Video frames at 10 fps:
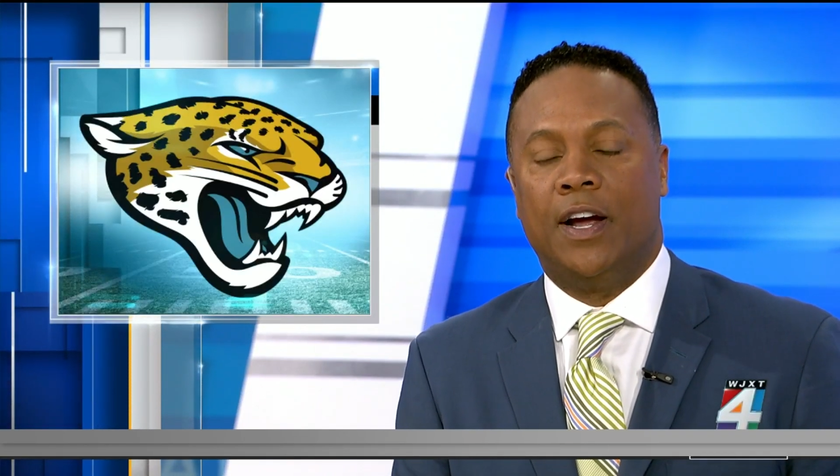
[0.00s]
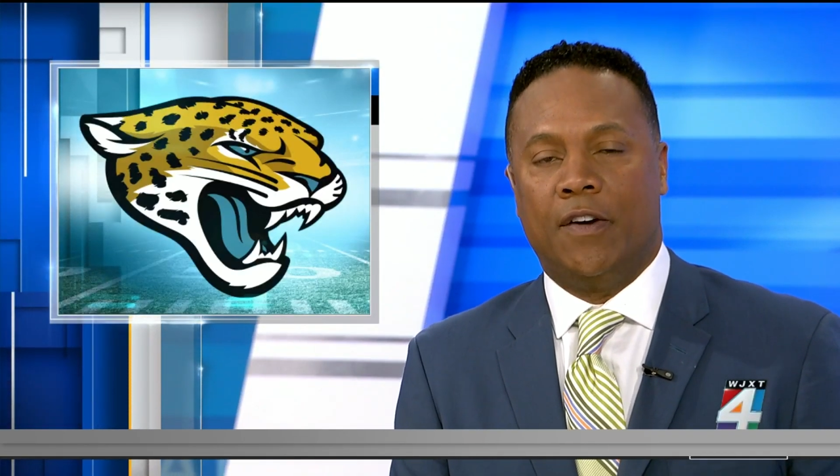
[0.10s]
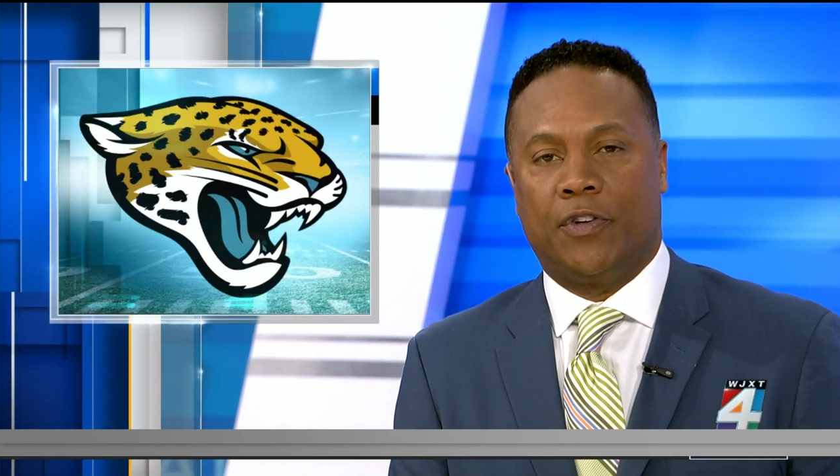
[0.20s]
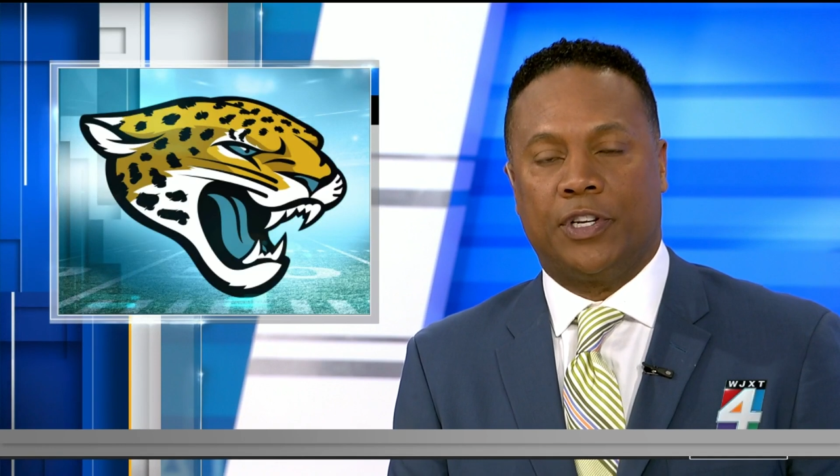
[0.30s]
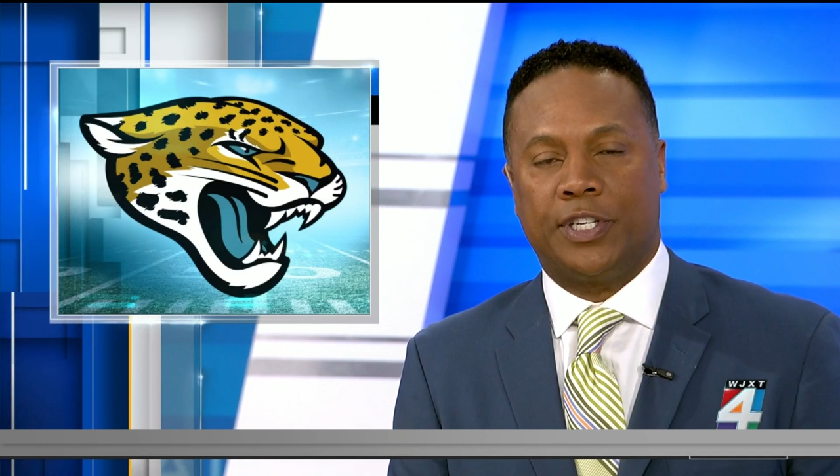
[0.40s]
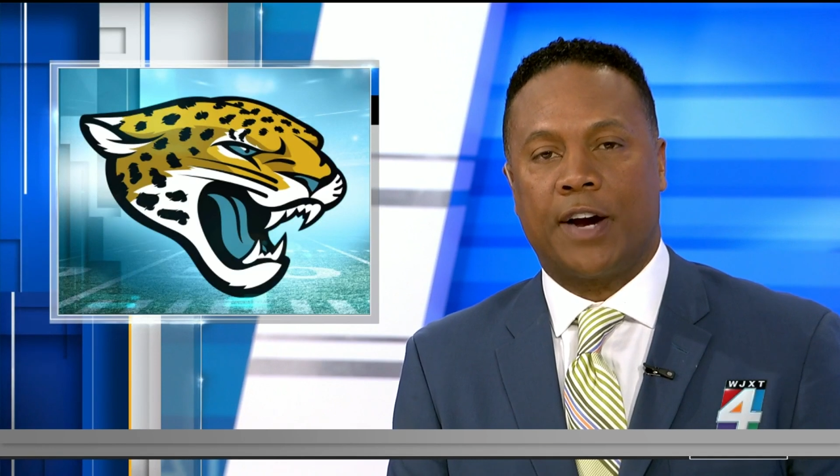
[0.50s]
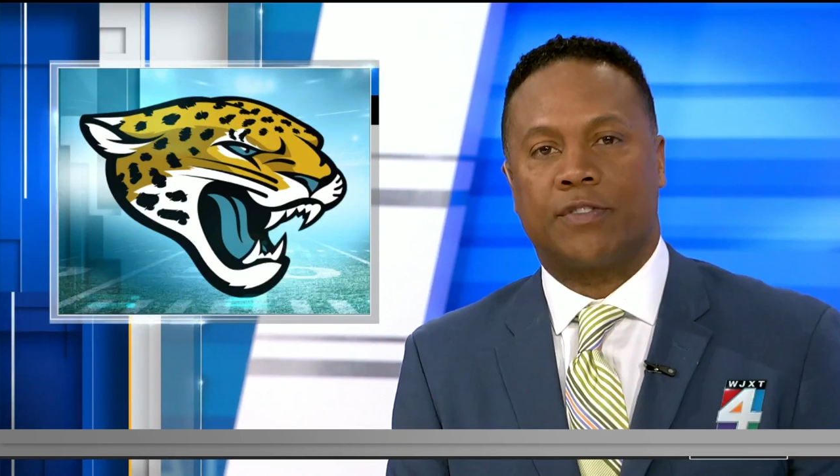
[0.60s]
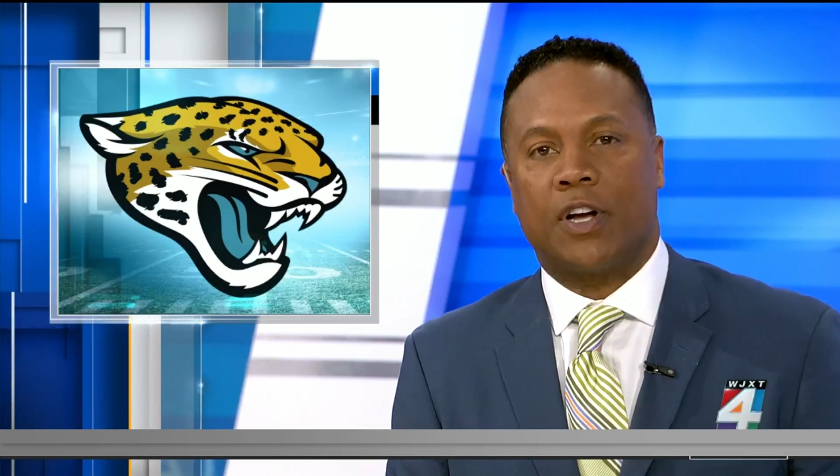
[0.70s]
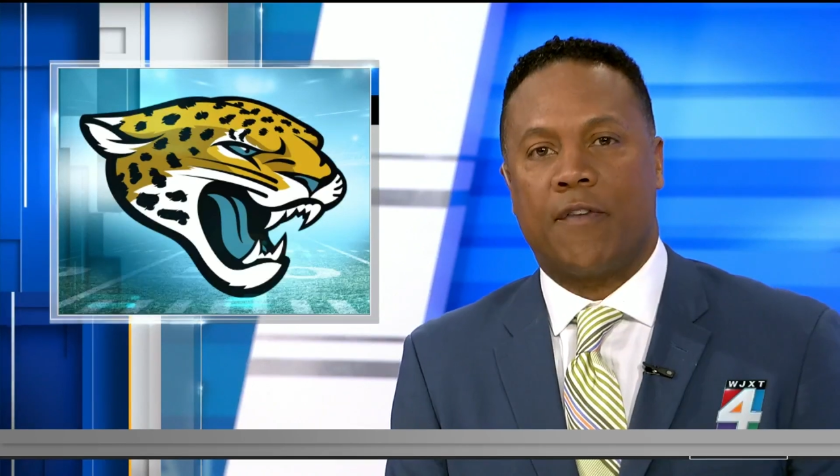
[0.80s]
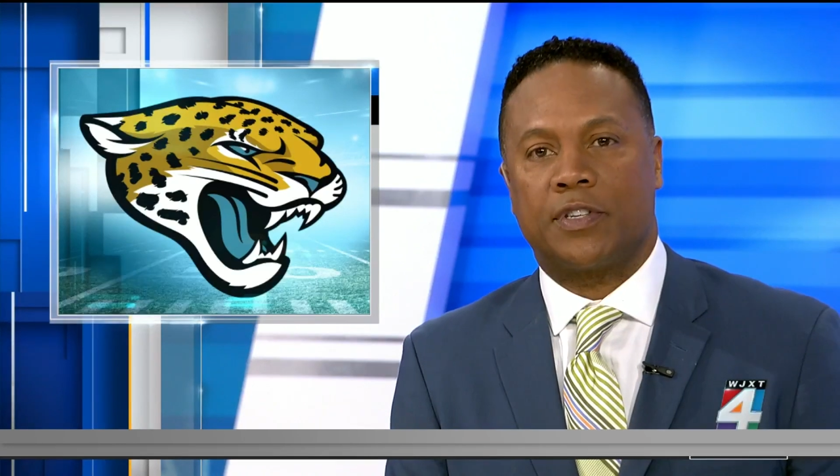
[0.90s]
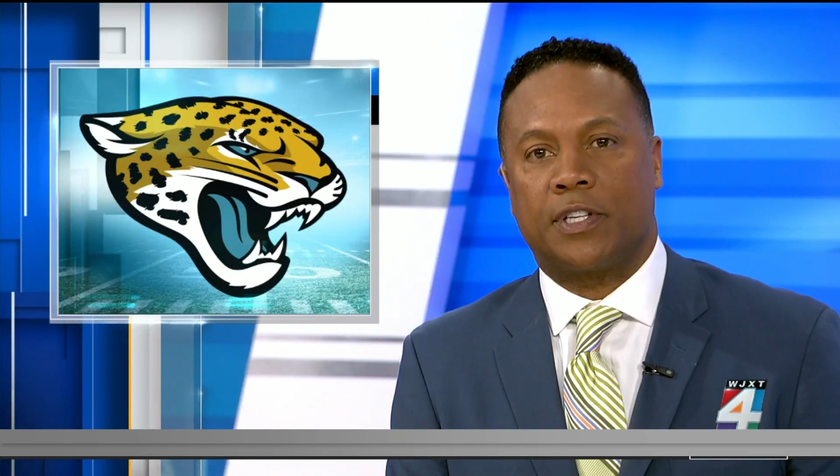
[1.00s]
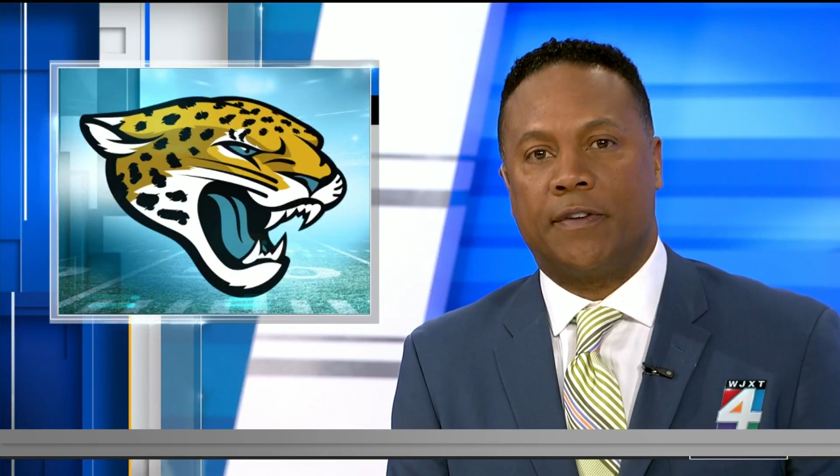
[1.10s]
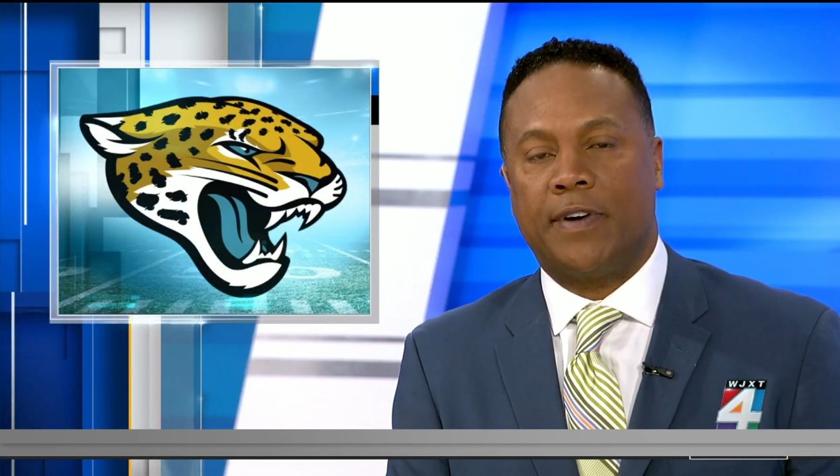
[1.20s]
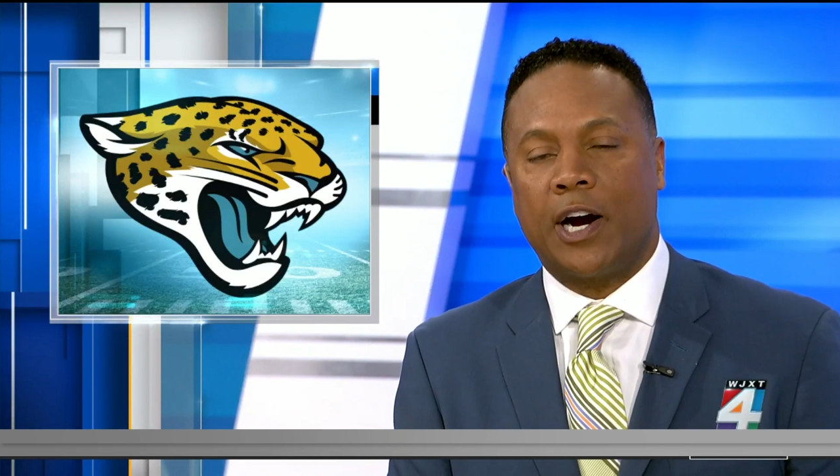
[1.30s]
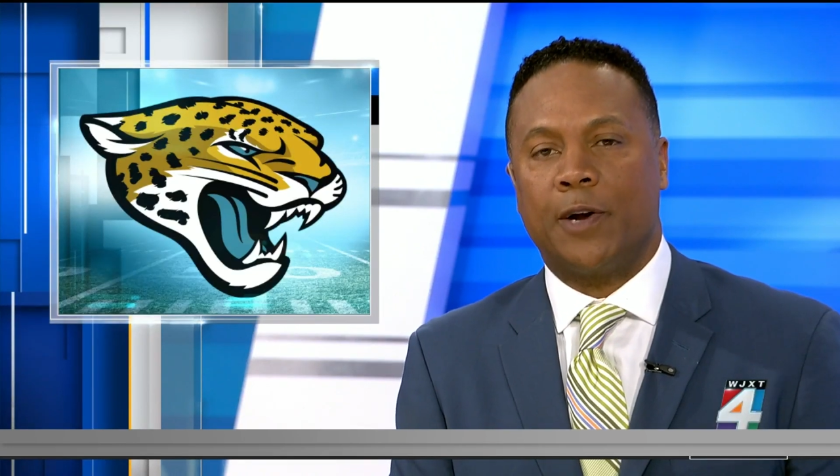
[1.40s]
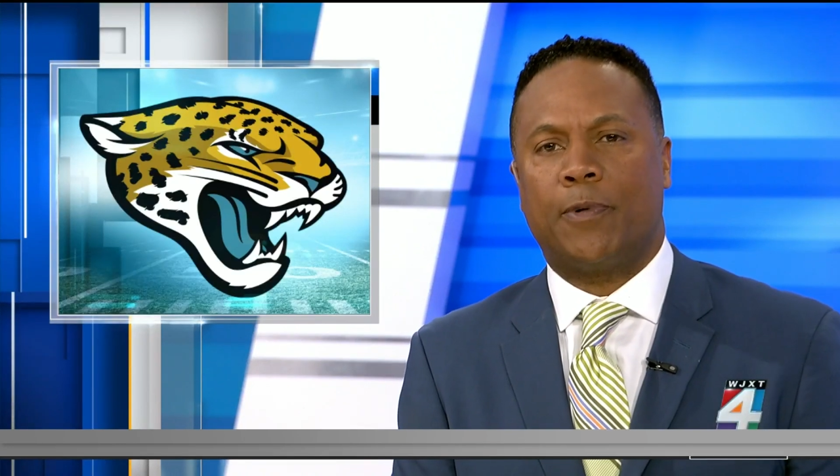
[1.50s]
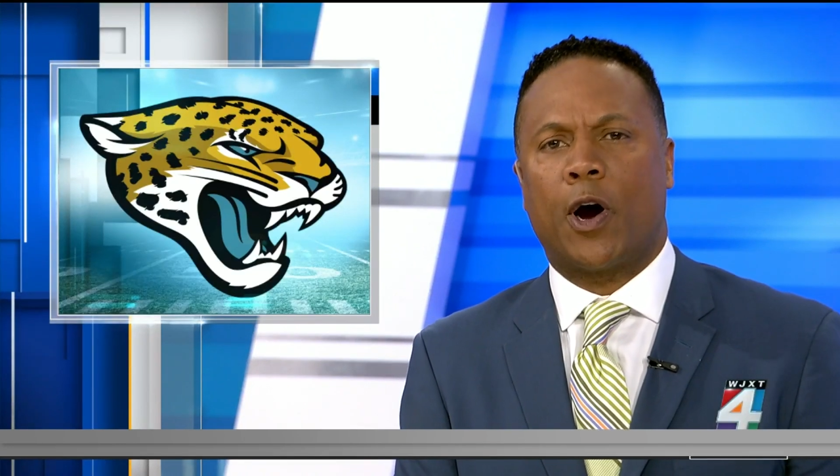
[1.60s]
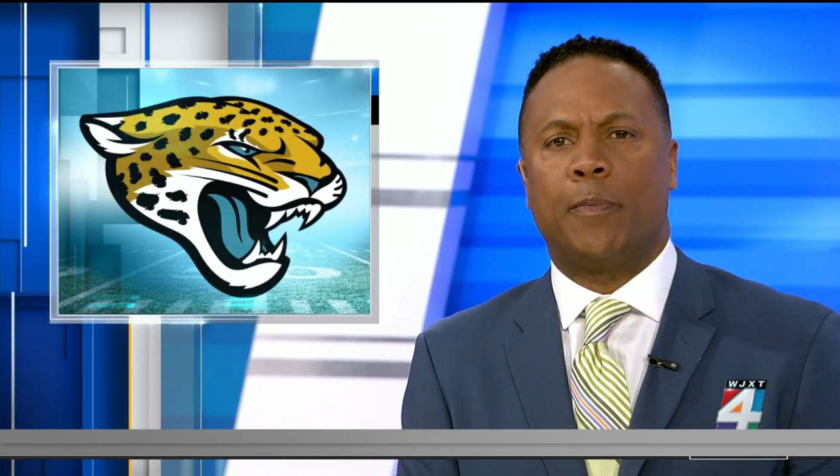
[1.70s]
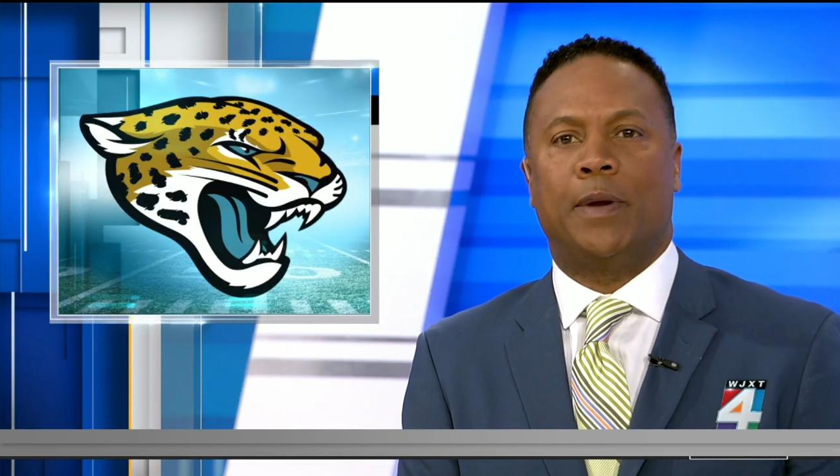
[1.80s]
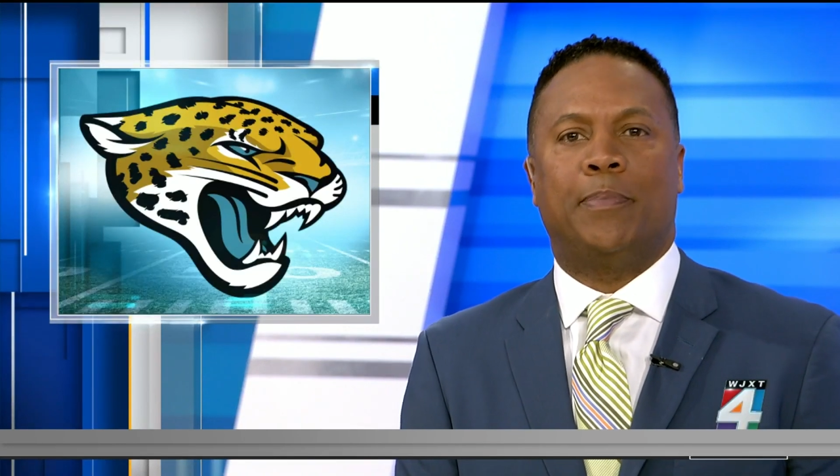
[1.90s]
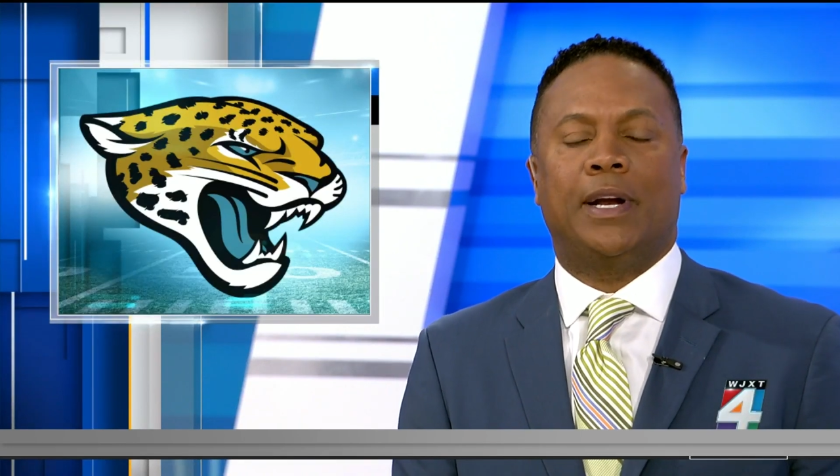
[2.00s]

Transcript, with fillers: for the sheriff's office and the fire department,